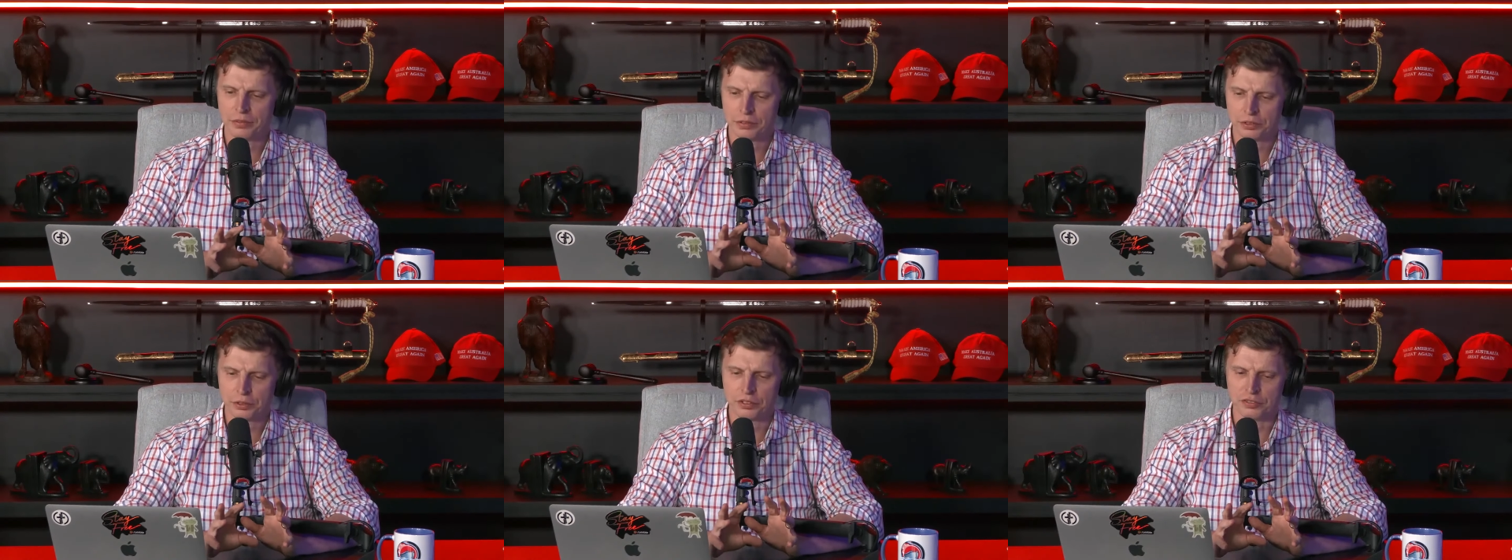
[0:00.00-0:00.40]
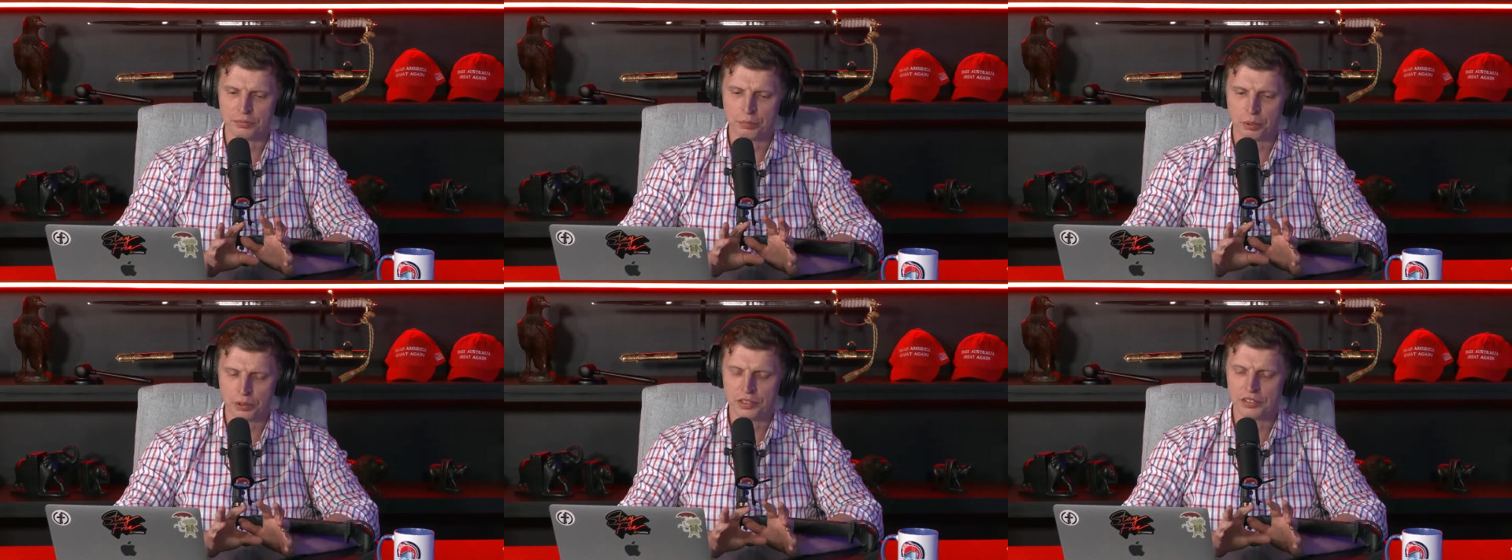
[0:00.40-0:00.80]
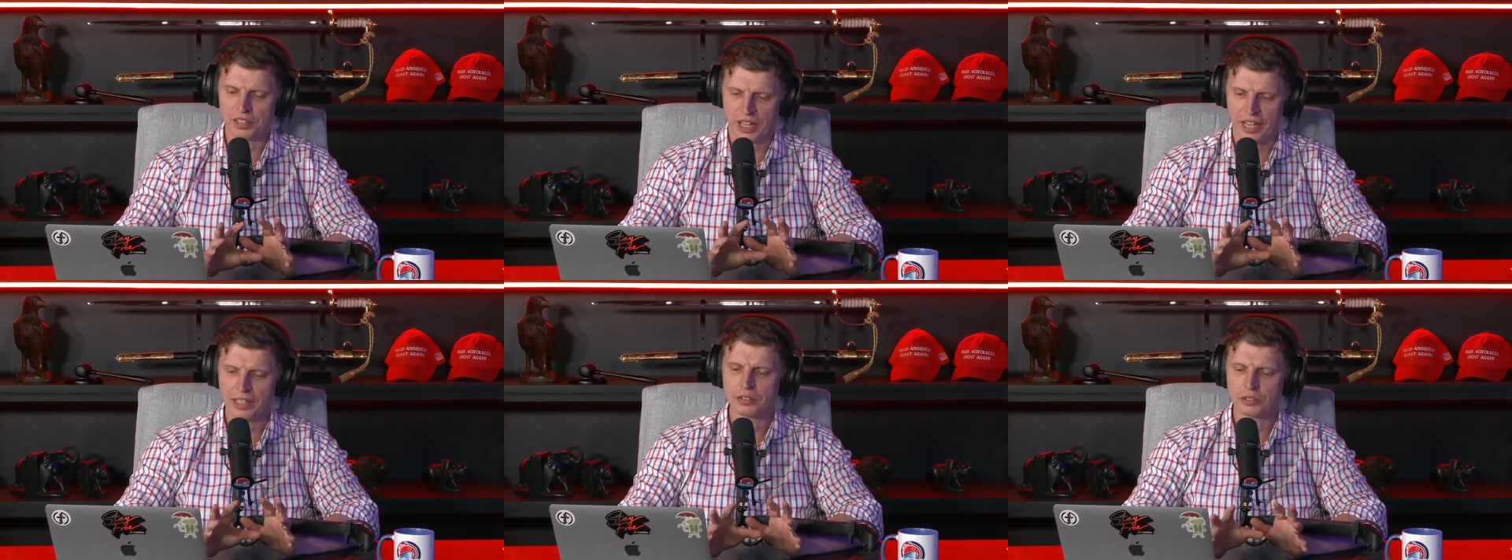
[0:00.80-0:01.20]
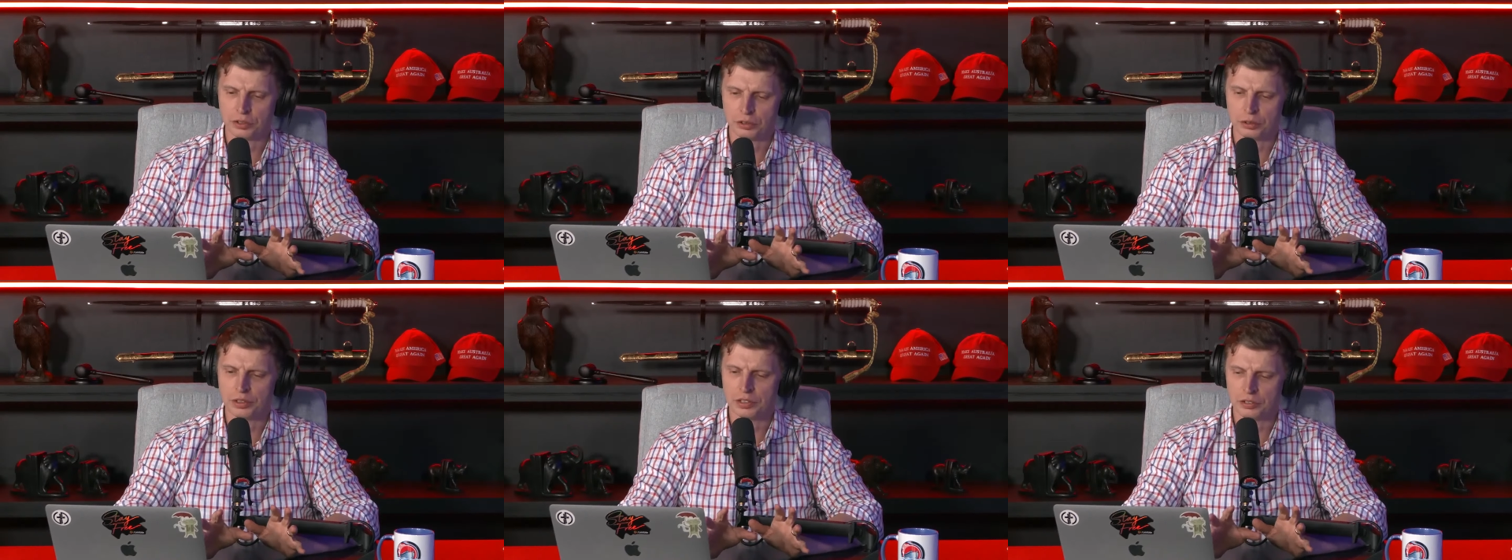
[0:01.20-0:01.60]
sort of put its hand
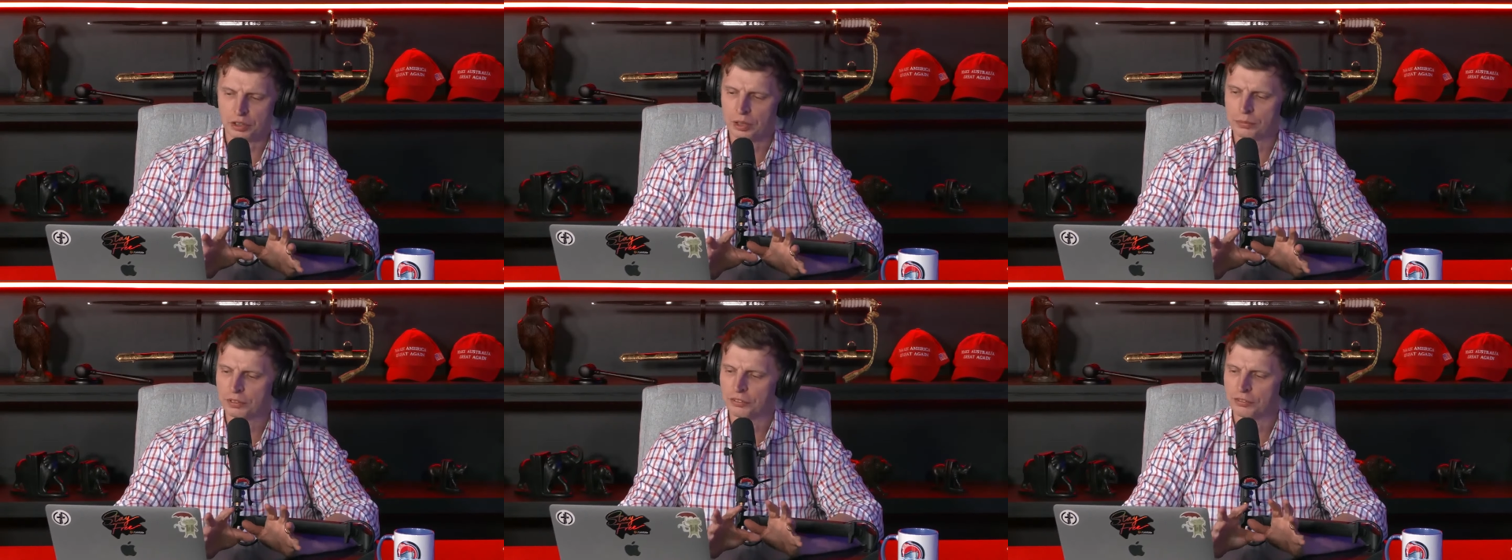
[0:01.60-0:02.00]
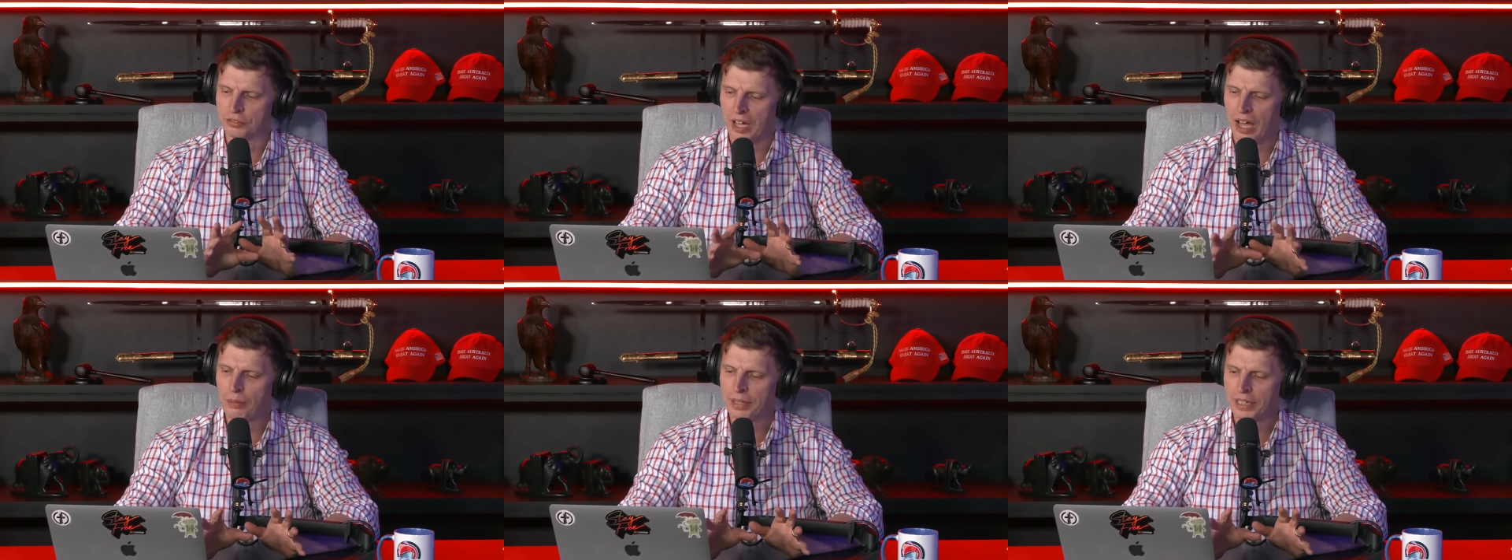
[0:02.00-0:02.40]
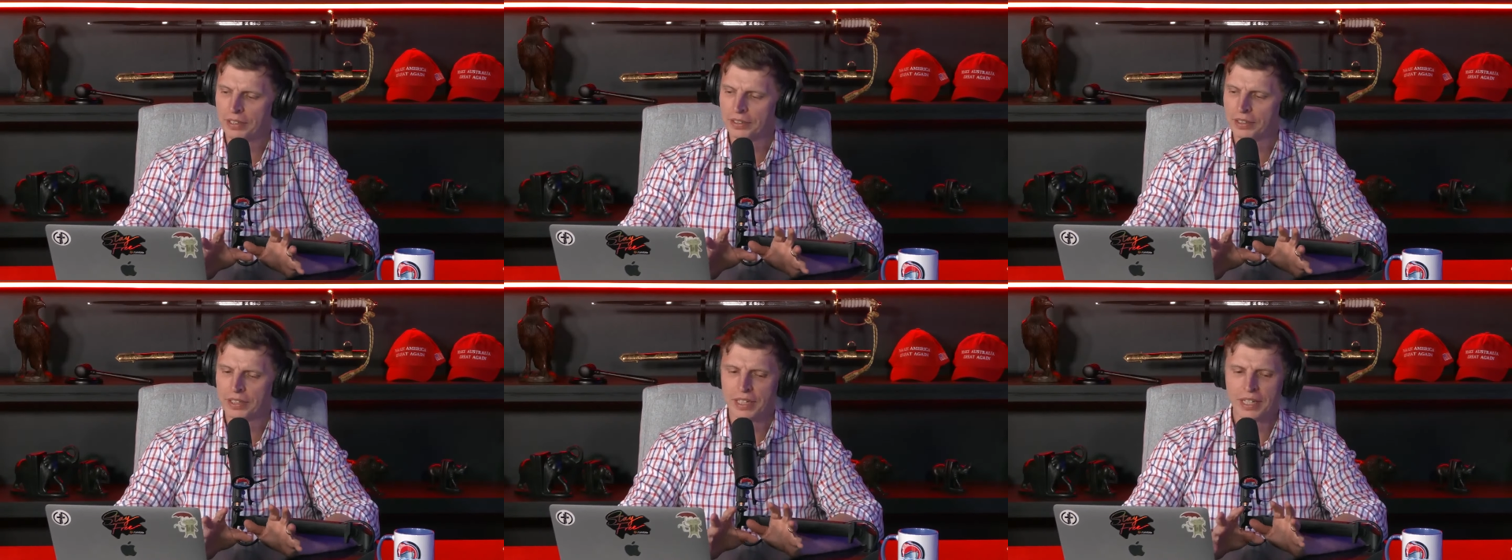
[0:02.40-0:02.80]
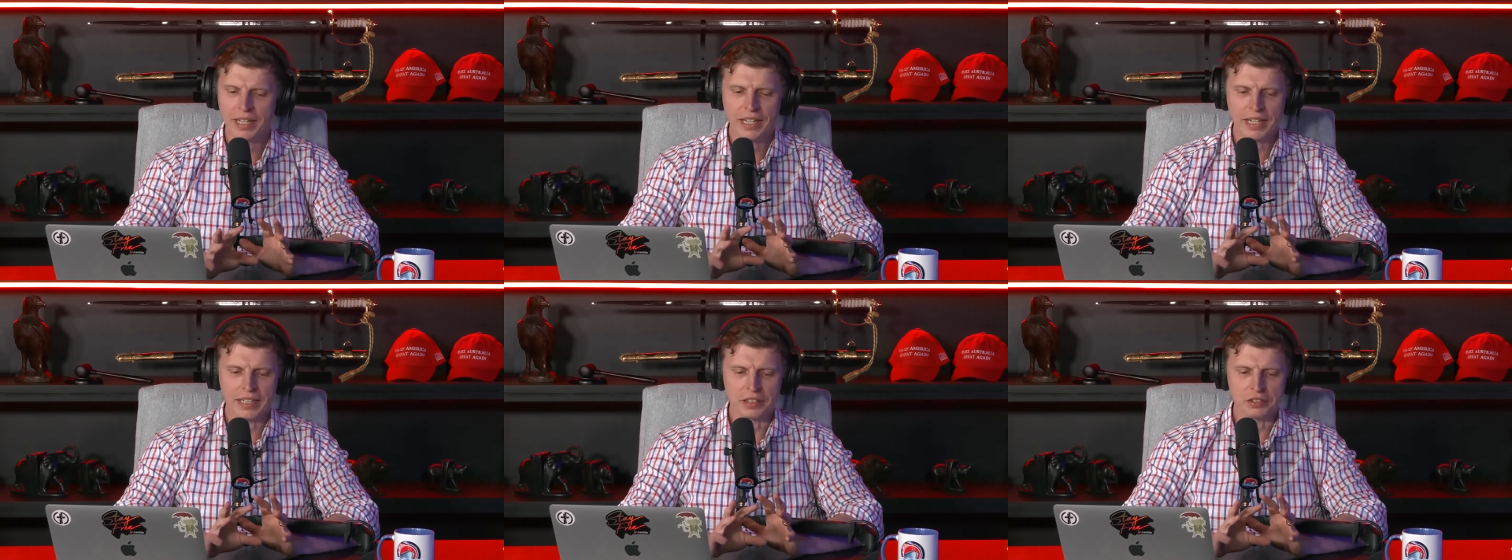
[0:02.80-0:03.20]
to in terms of farming,
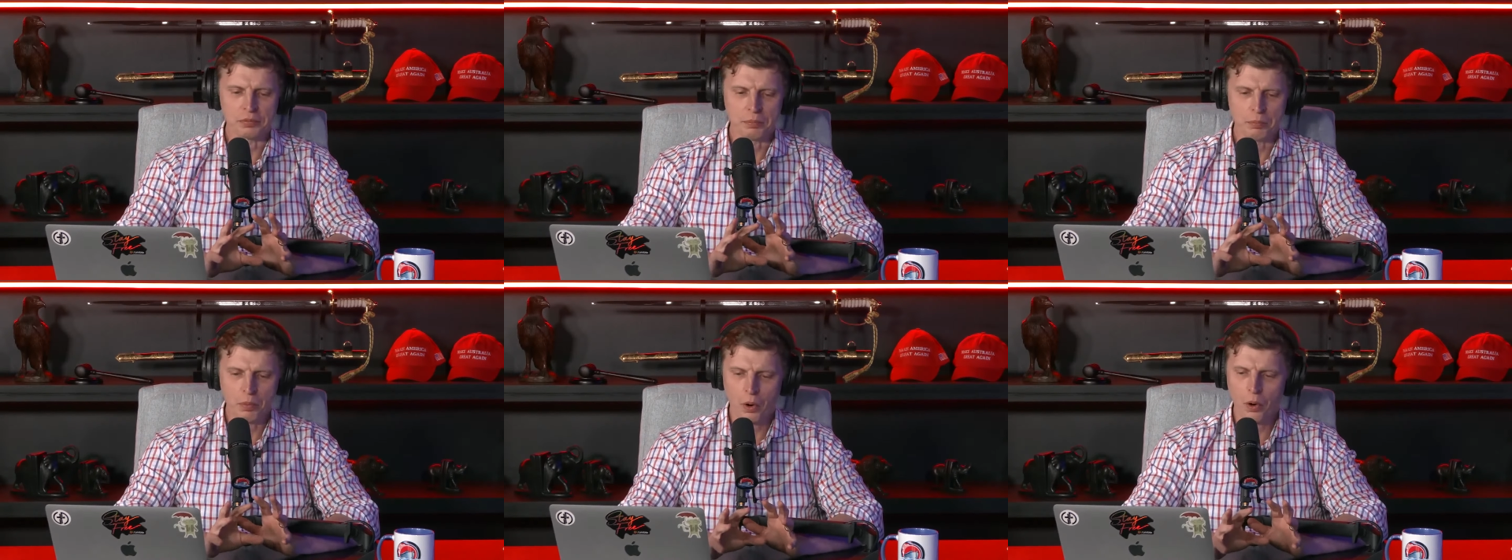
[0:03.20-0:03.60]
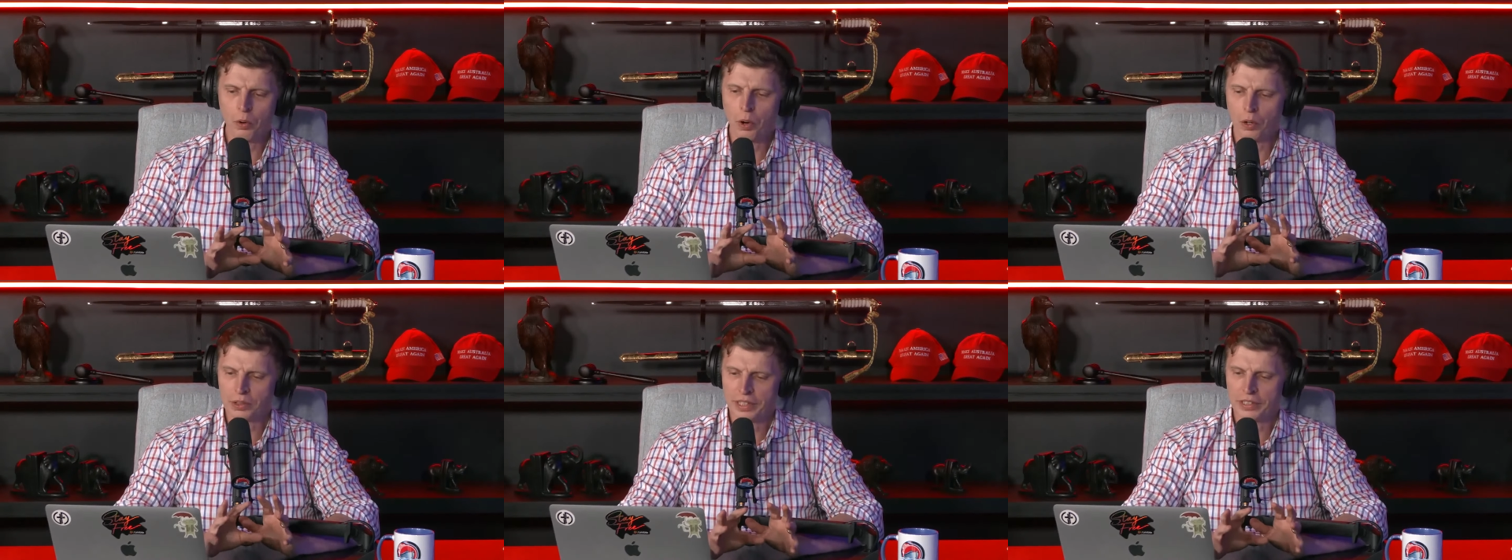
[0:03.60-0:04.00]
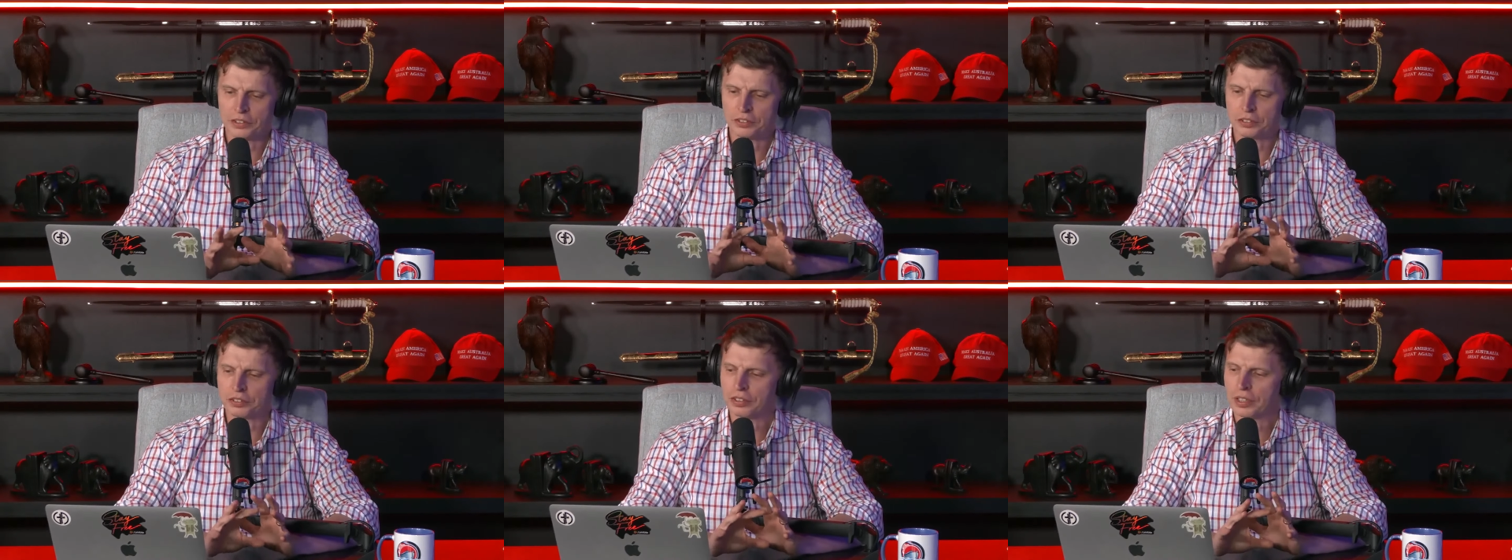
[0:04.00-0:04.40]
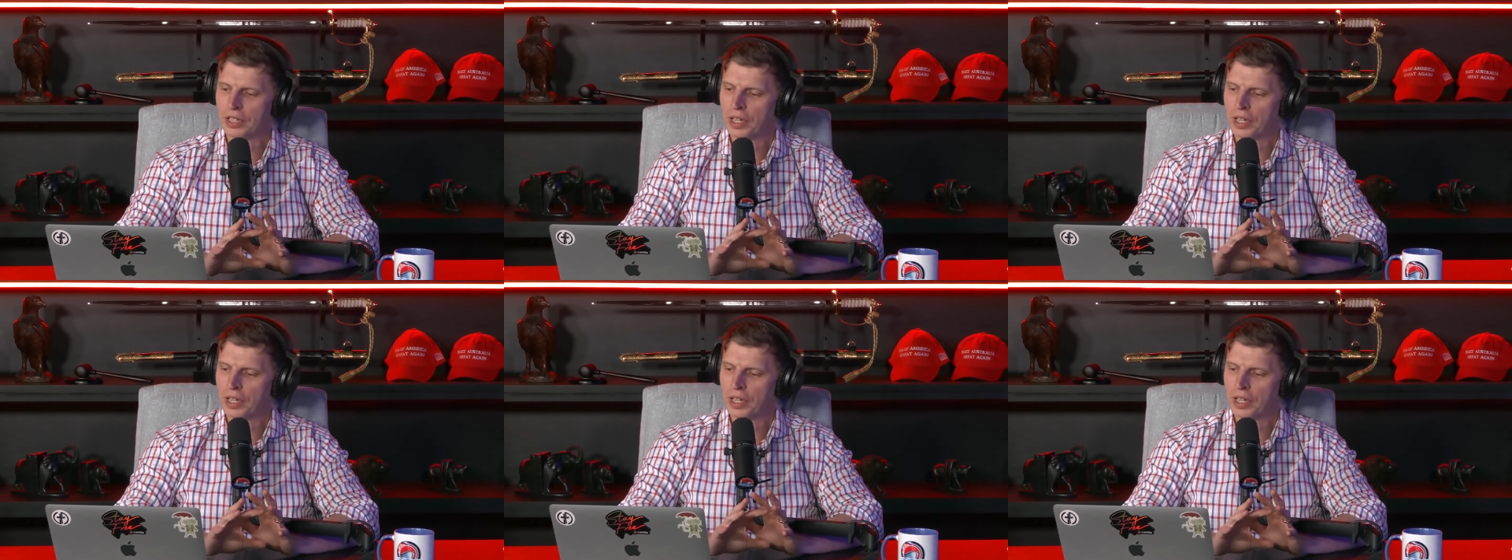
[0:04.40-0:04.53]
it has more or less